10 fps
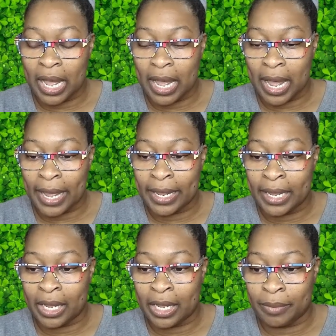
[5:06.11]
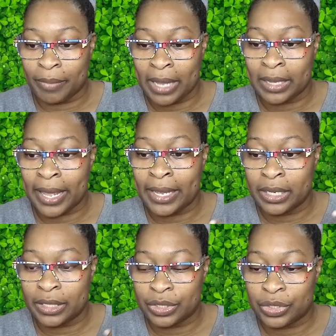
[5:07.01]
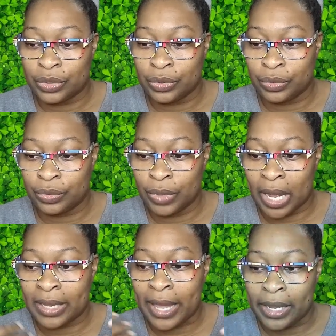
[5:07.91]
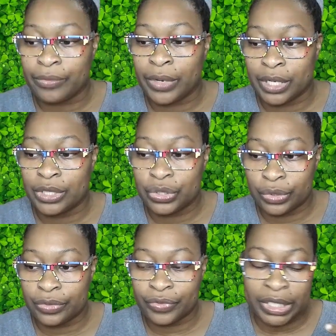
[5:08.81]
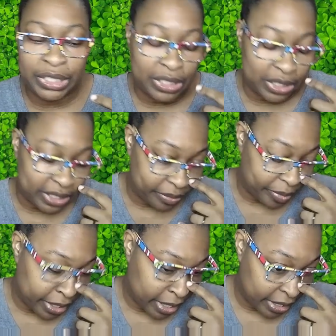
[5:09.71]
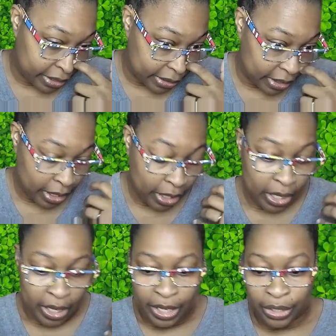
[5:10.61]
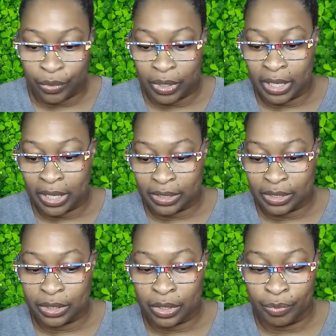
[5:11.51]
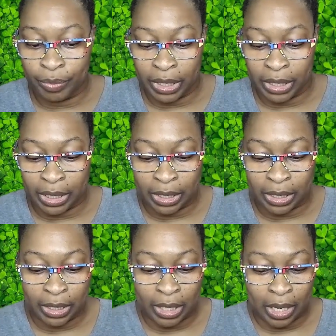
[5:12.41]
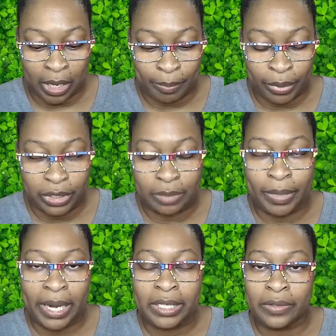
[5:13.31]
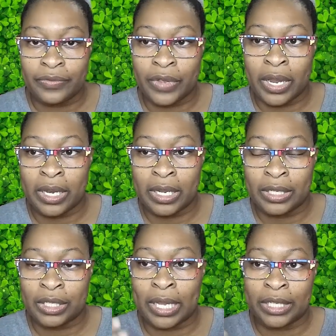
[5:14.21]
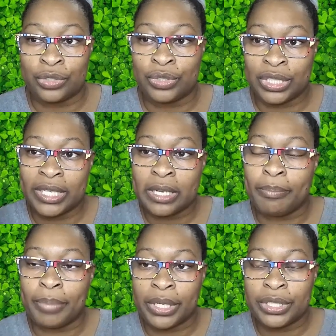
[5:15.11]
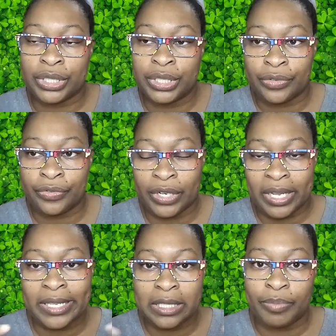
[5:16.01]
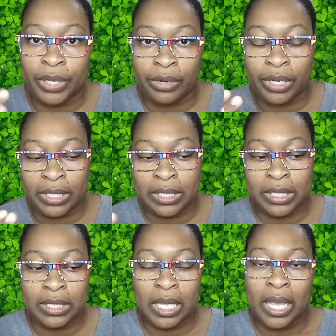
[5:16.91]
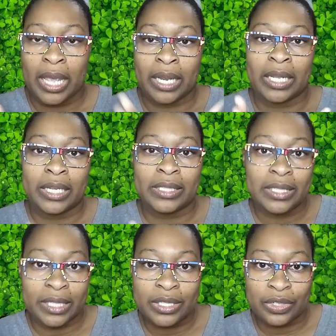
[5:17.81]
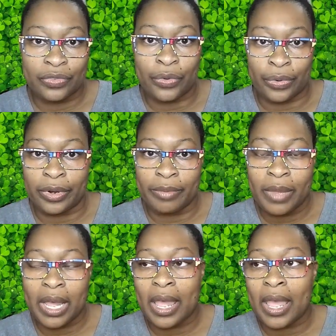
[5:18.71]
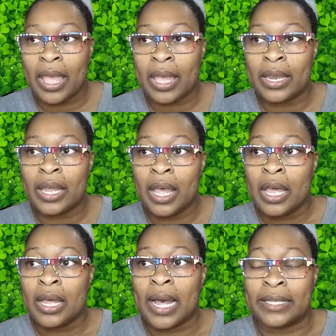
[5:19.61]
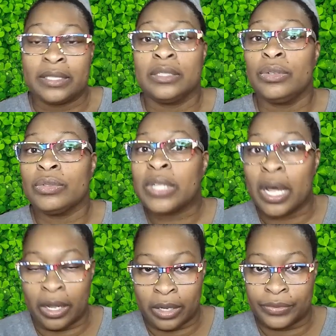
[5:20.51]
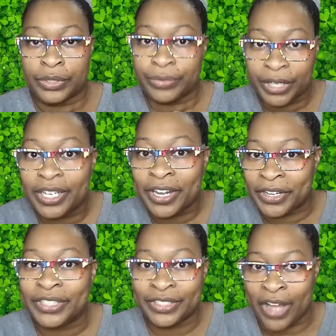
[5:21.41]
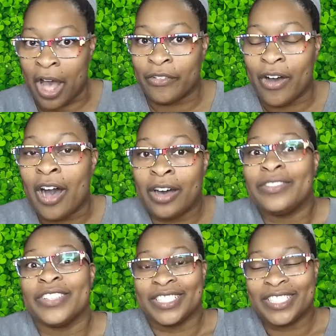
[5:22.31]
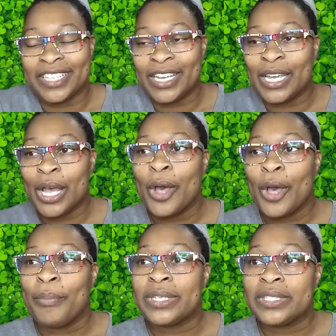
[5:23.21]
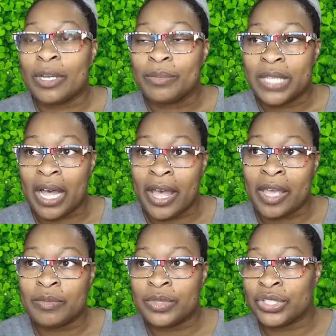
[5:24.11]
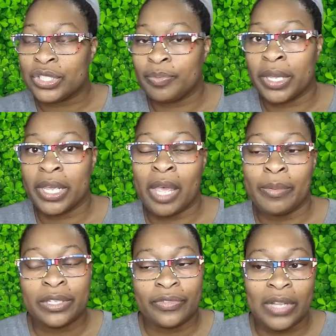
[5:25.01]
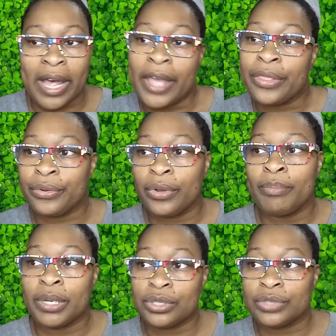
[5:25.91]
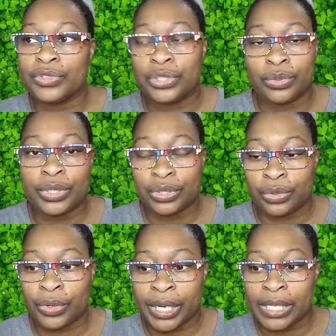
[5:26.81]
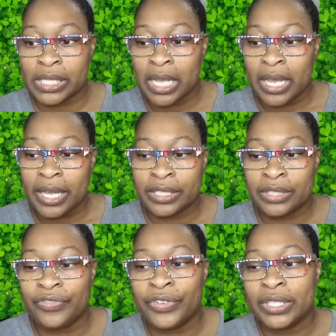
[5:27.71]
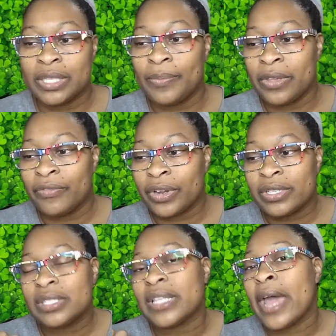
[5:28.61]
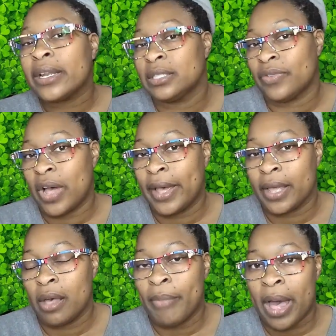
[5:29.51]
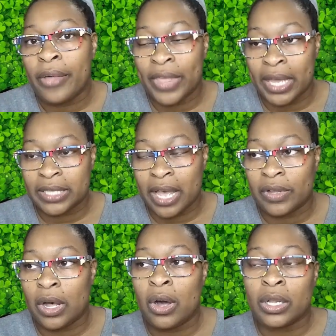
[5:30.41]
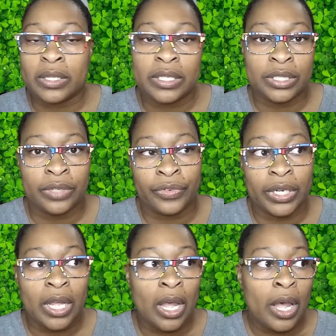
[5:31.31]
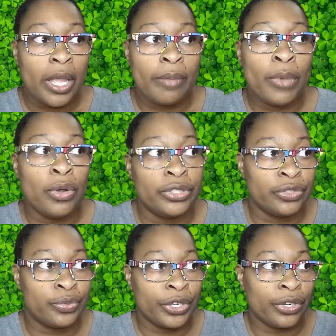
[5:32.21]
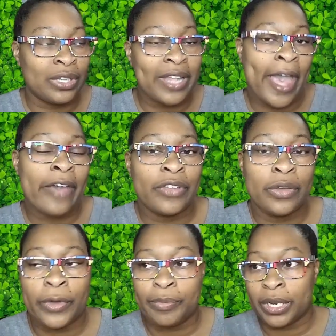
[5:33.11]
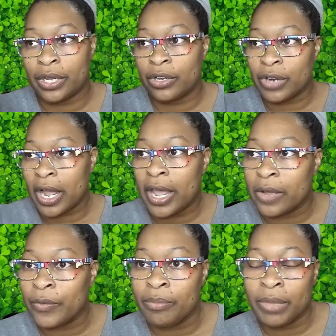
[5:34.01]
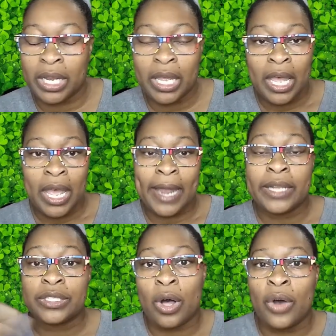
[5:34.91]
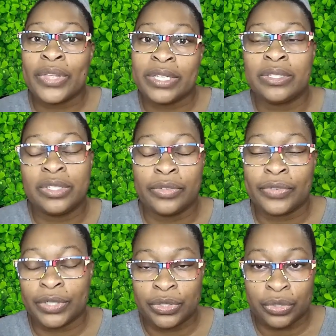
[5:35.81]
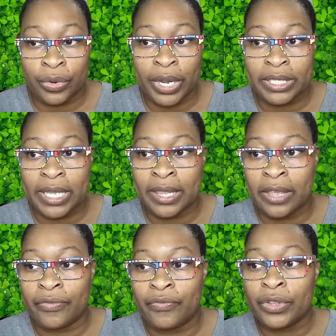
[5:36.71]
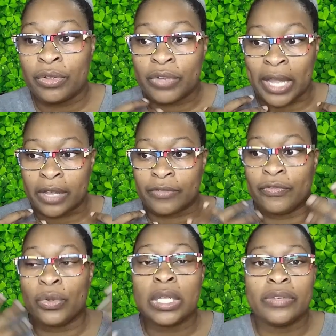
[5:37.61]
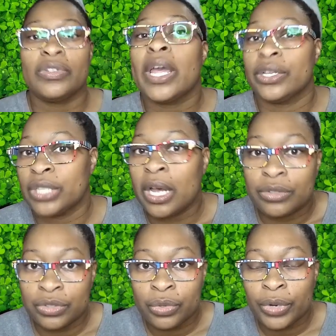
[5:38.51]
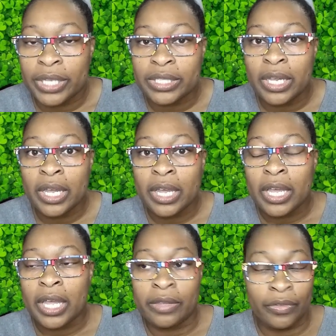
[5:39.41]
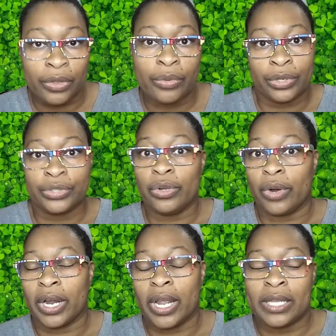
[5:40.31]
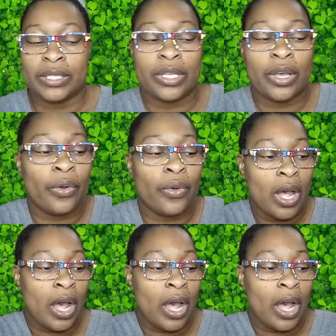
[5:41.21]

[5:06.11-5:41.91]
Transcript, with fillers: I um, I like to I like reading short fiction just because you get so many um, perspective and it, like you just get a bunch of different experiences in a condensed form and i still love to read a good novel obviously but sometimes just being able to fly through a bunch of short stories is something very satisfying about that to have all of these different emotions where you're laughing one minute crying one minute and it's all these different stories and they feel like fully fleshed out stories even though they're short and so